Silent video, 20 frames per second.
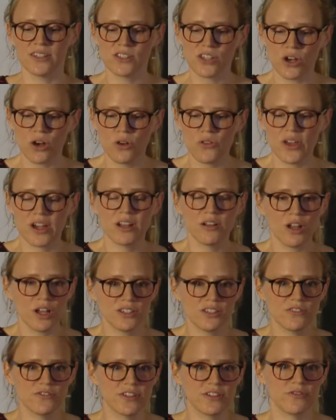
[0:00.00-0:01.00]
so there are lots
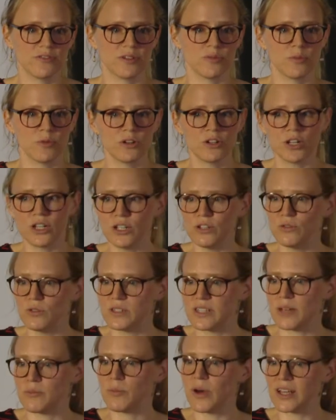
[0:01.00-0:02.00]
of different clues
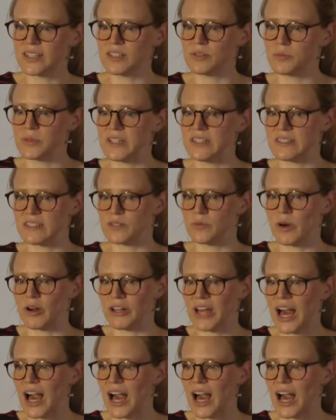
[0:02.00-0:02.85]
and puzzle pieces about